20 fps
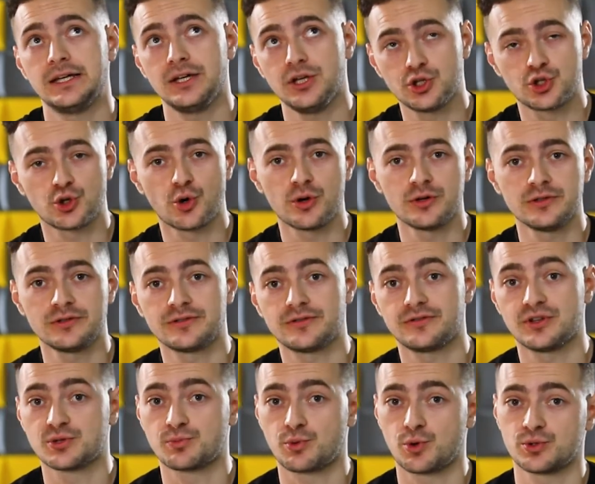in short,
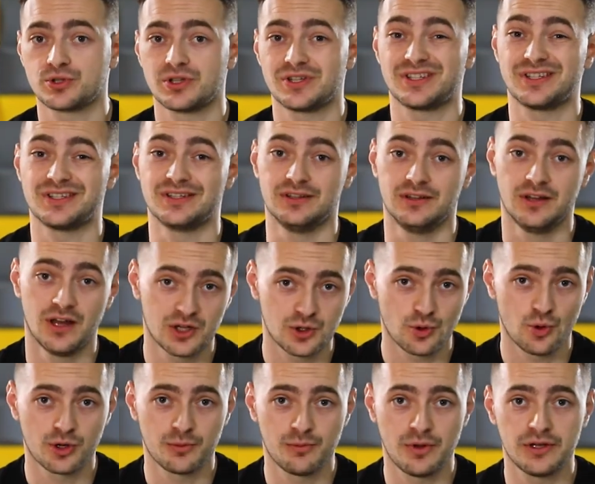this process is not
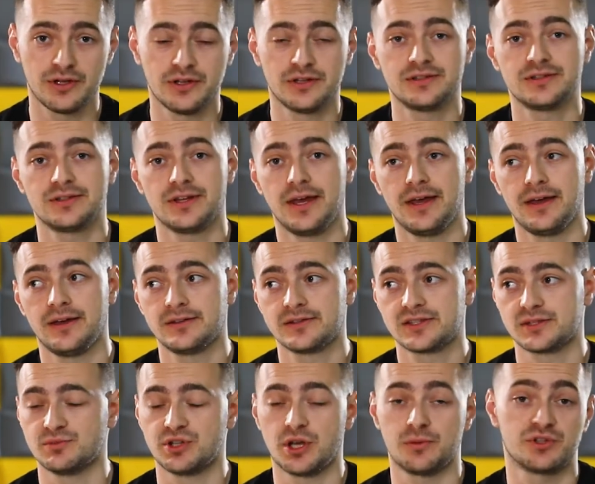automated and
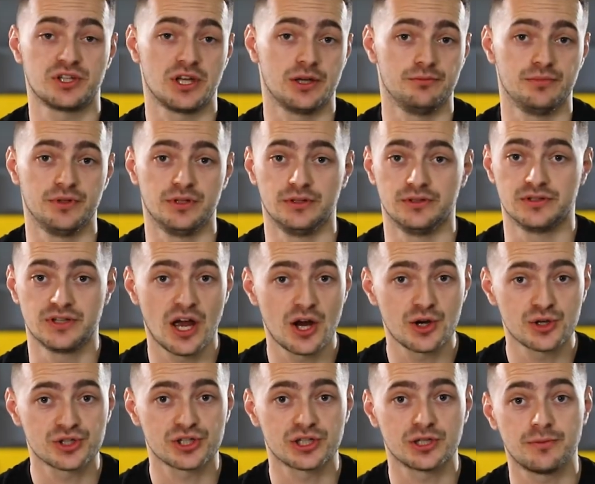sometimes can be
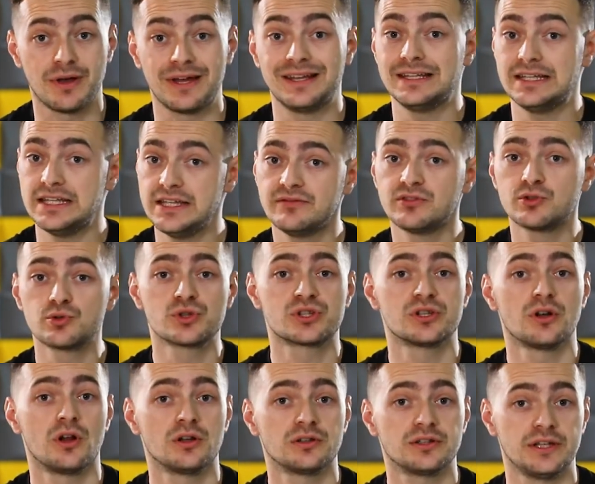tiresome and even
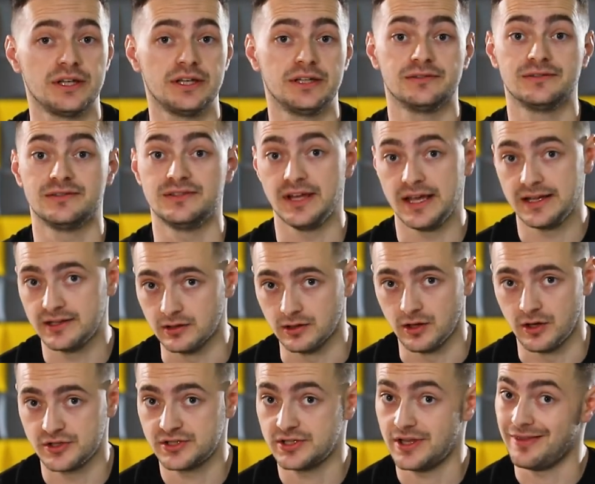result in data
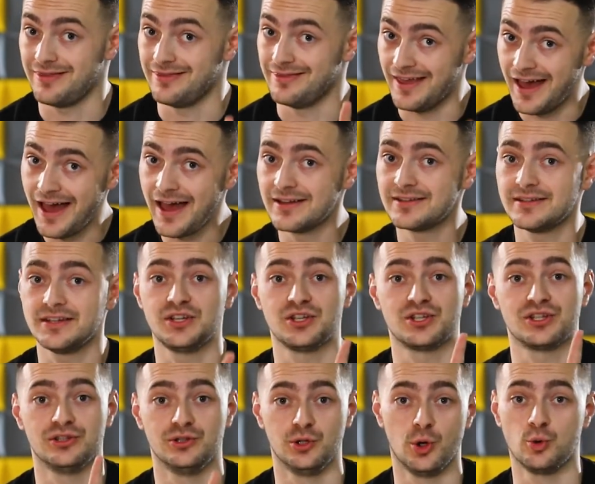loss, and that
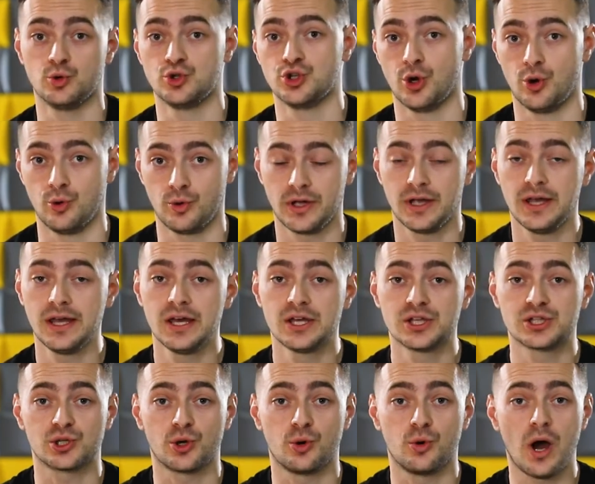is no joke.
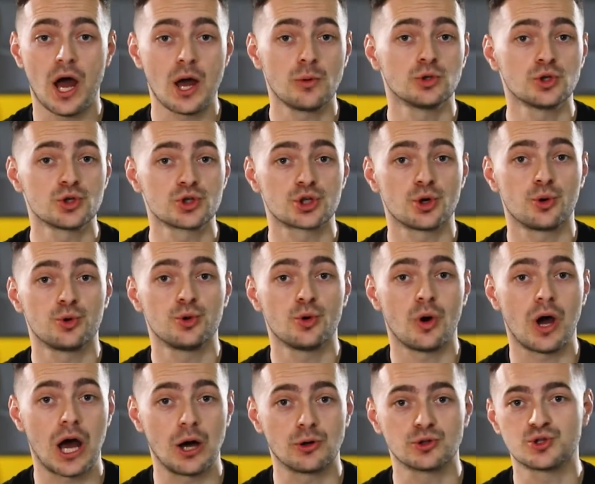So I want to show you
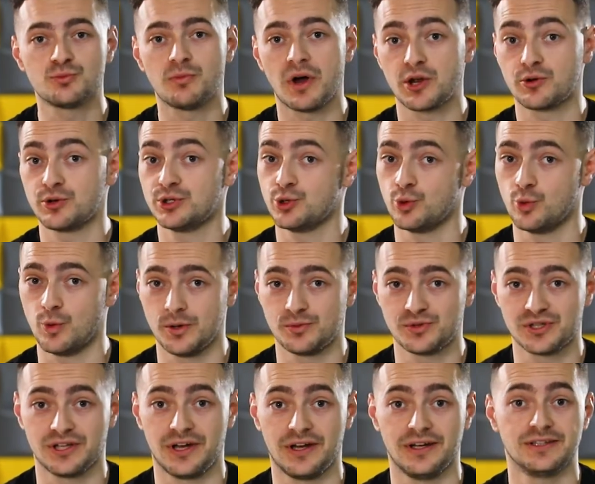how to migrate your
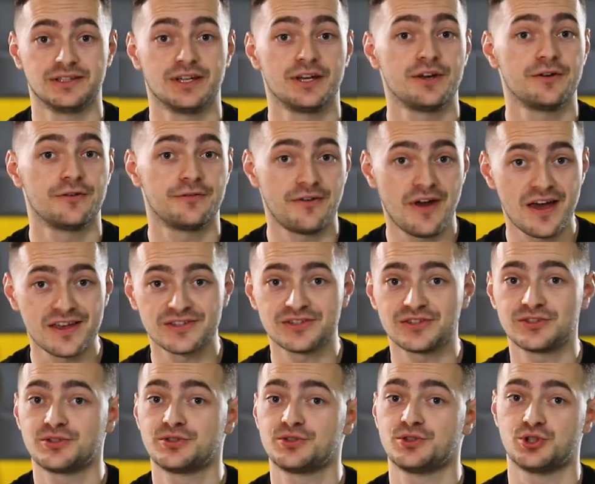website
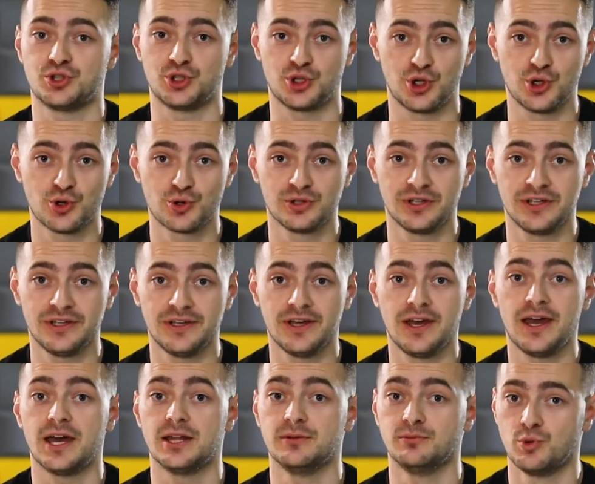fast, securely,
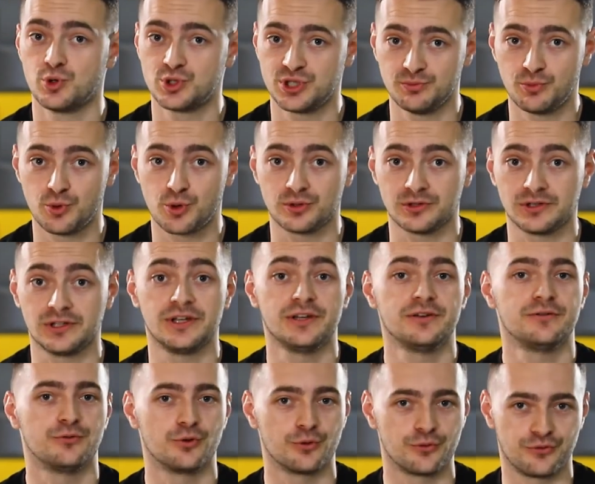and most importantly, for